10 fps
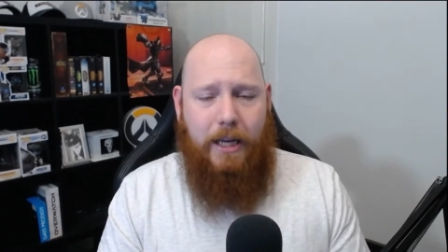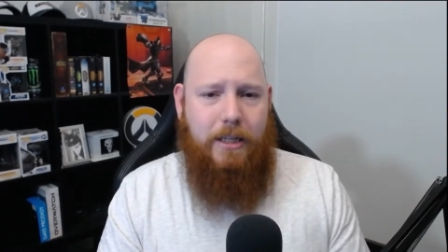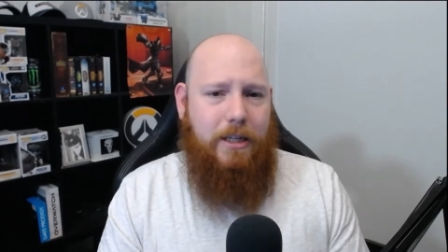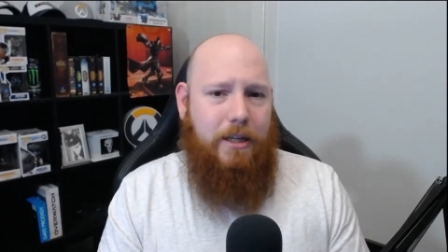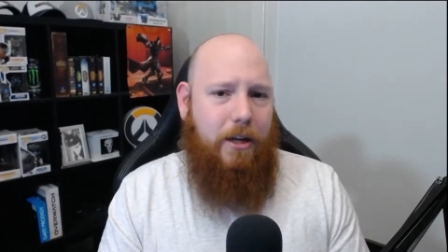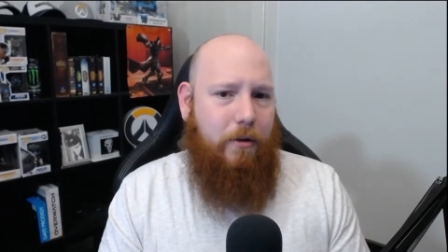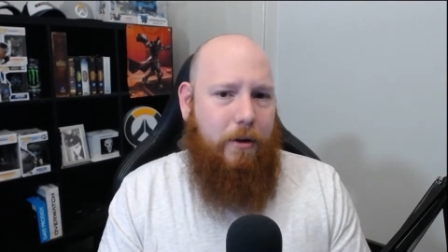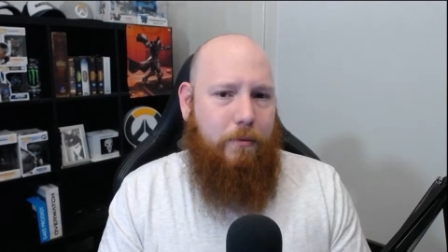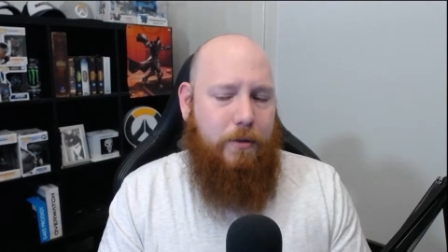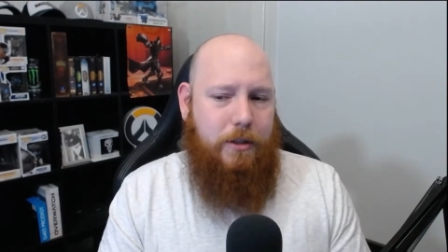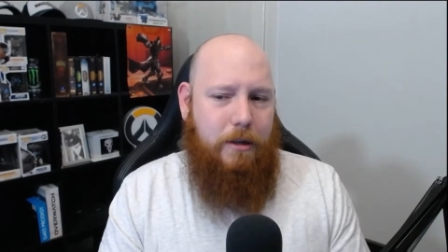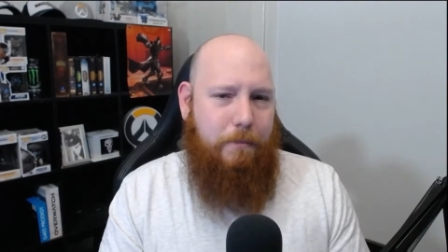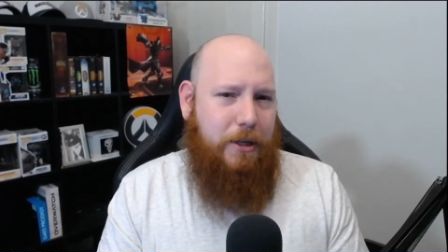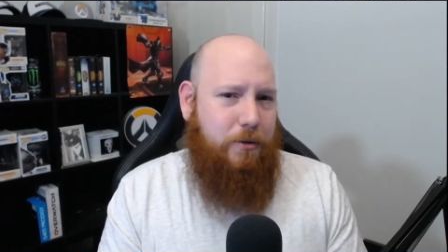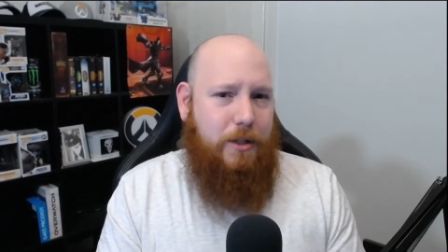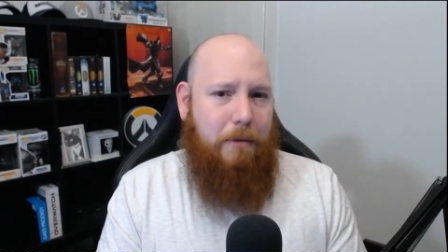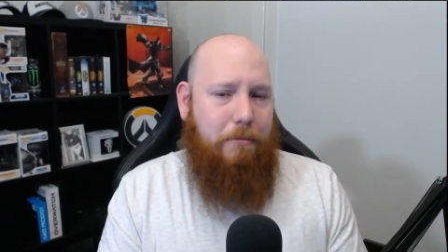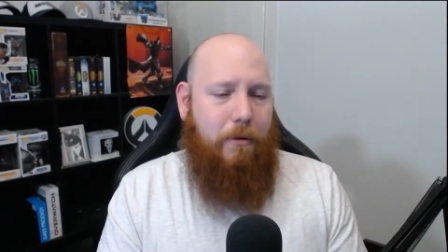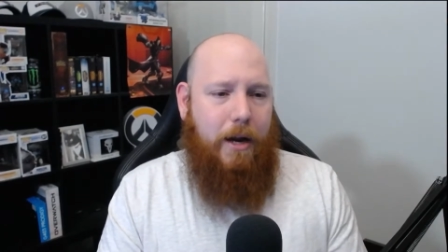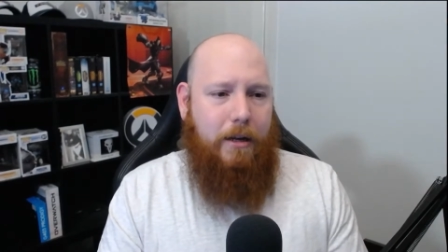Uh, you know, it was a bit too
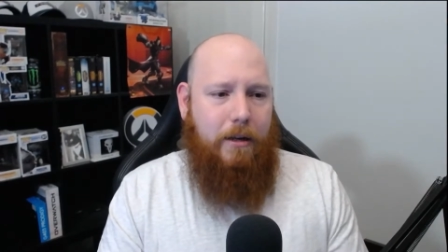separated,